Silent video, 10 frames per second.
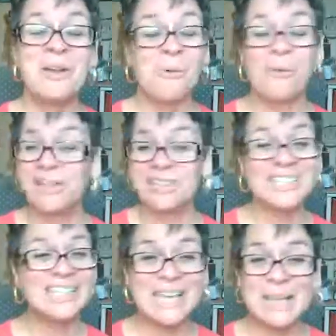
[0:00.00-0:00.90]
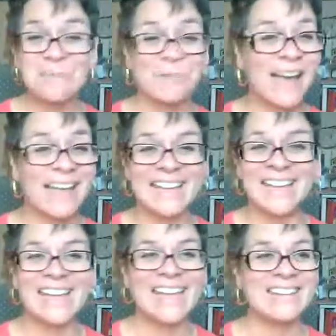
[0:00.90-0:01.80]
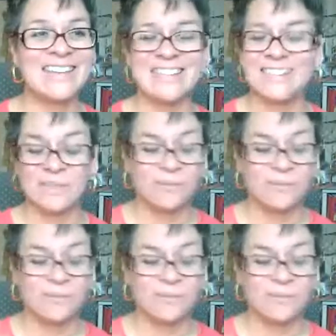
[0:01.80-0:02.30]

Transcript: where you just keep writing and it just